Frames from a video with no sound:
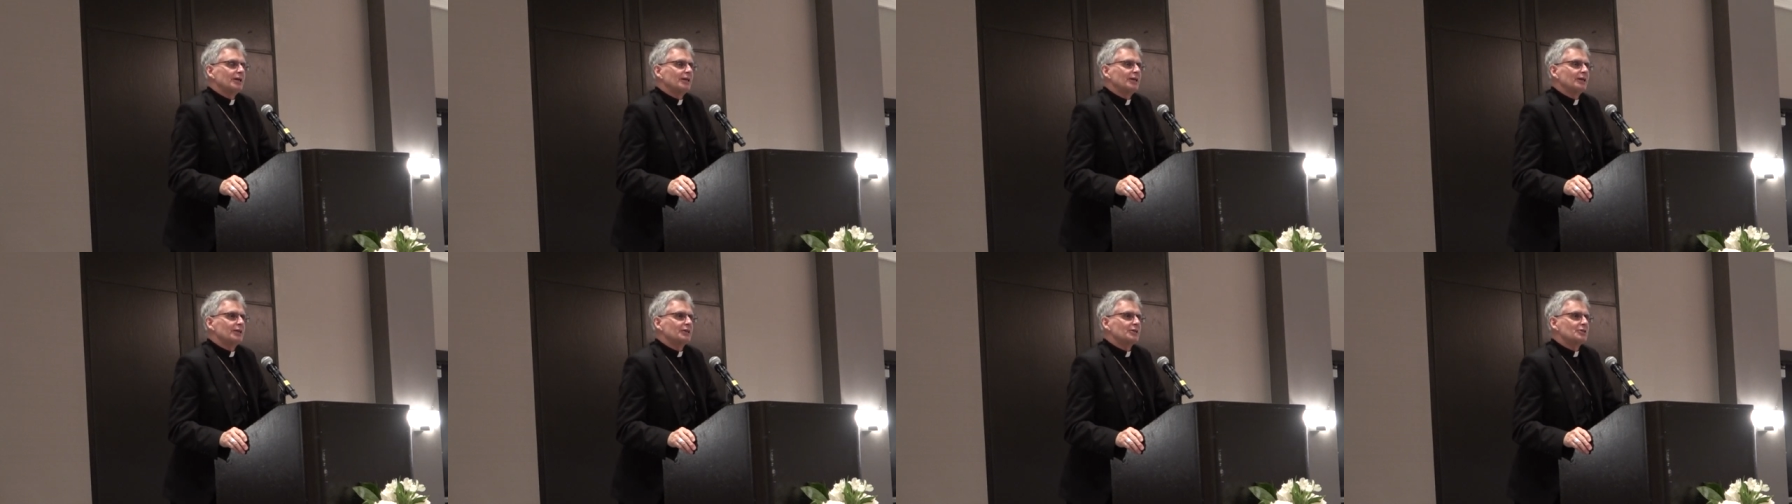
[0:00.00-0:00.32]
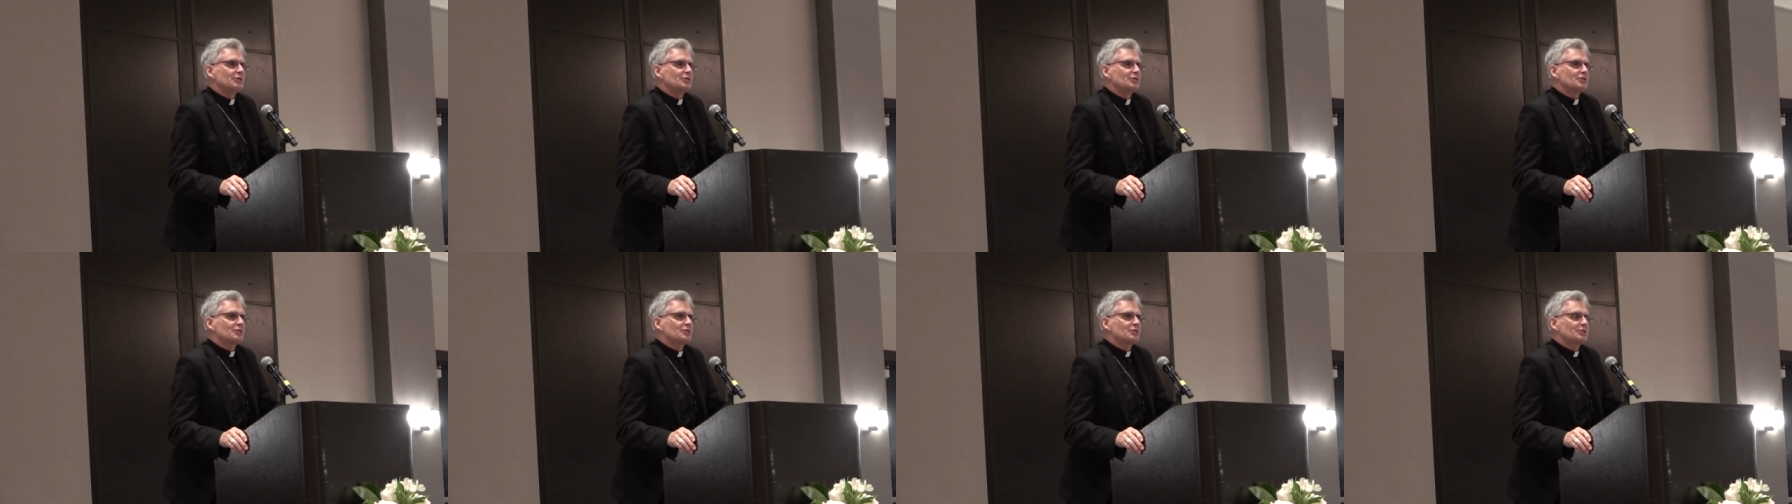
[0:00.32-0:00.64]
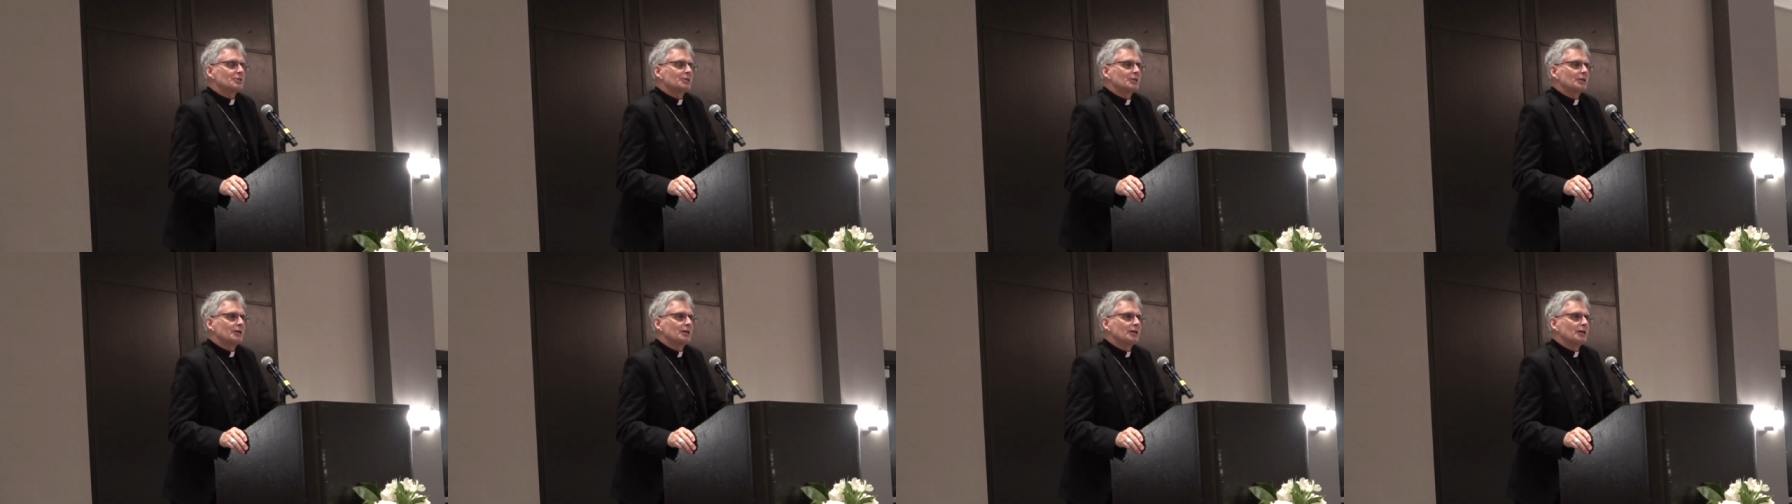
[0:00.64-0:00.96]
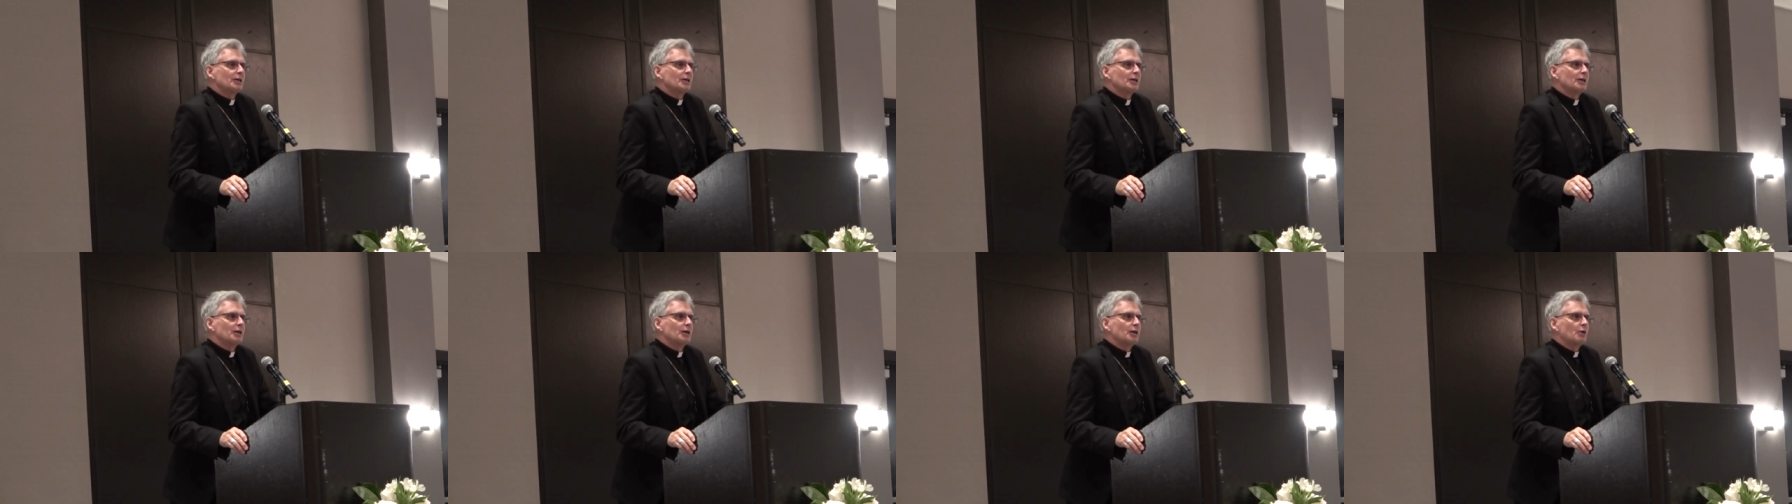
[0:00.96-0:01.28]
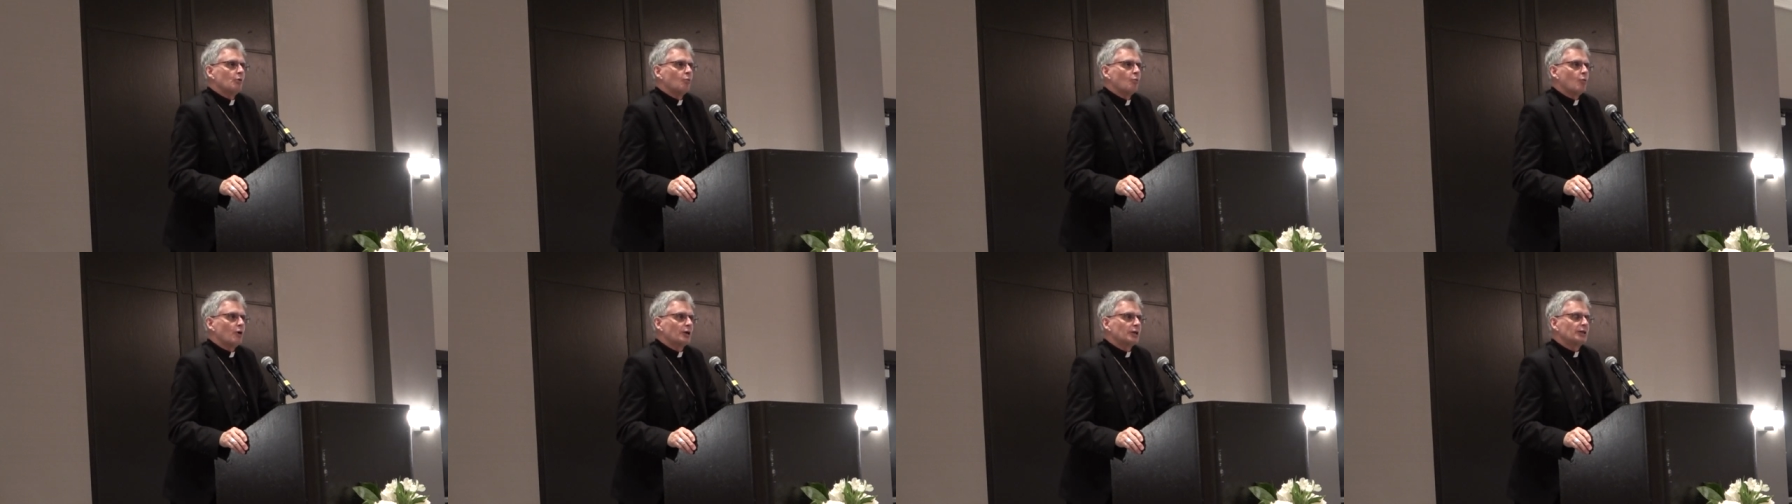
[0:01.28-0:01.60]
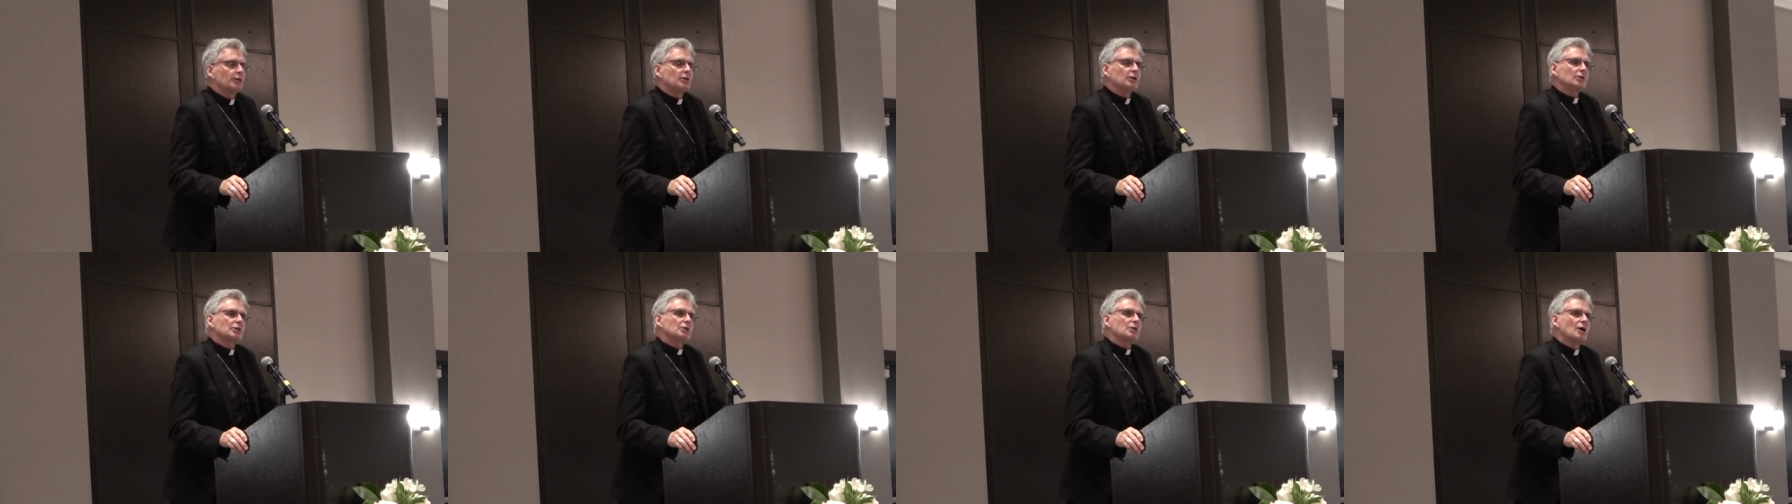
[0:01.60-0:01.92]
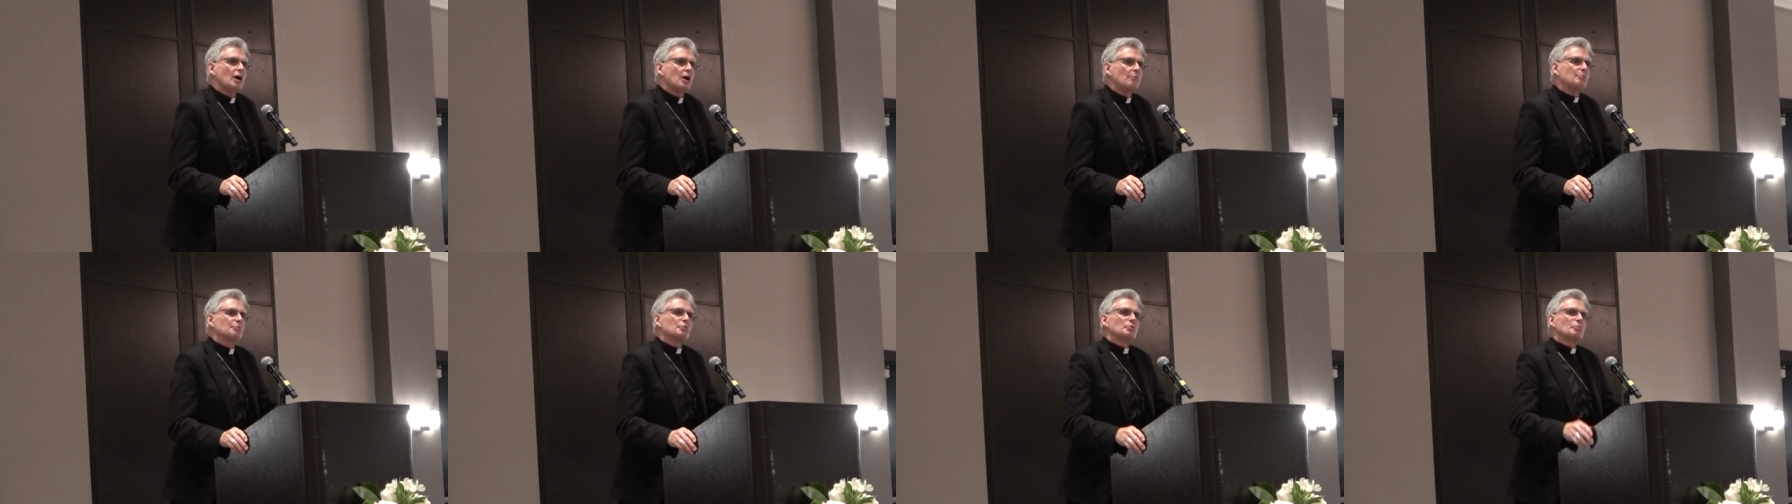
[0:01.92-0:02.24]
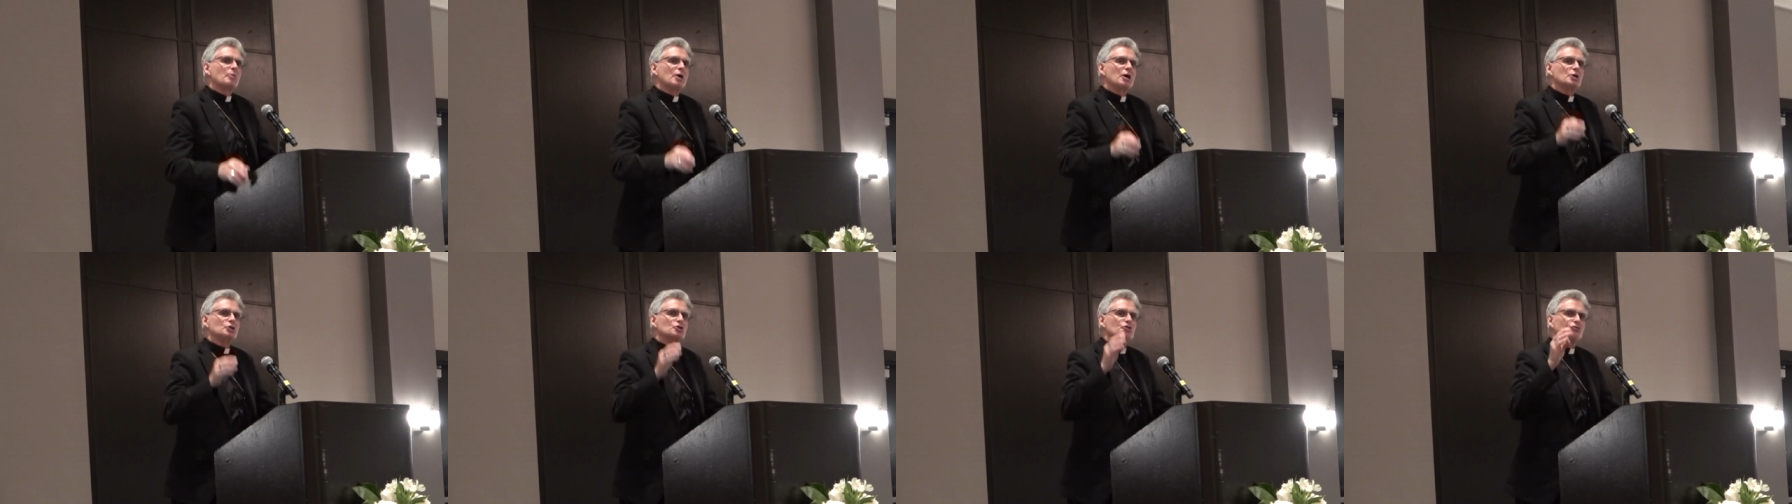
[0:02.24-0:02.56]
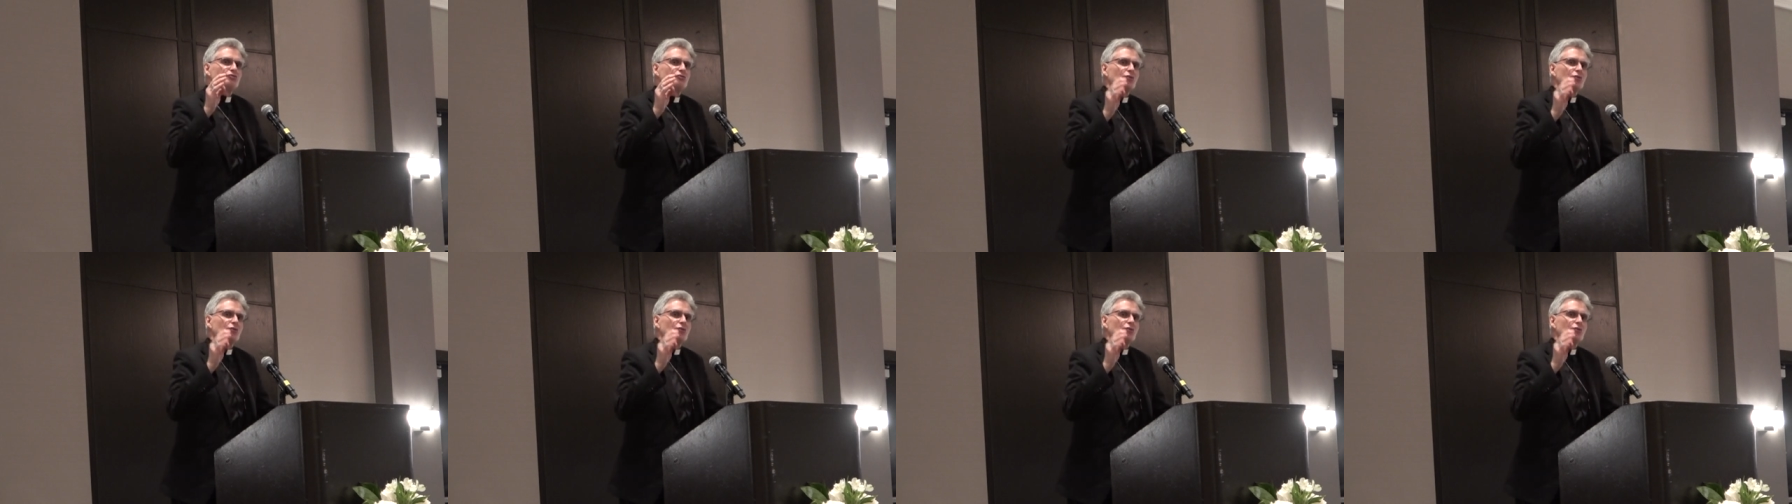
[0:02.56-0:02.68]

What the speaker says: is wanting to compromise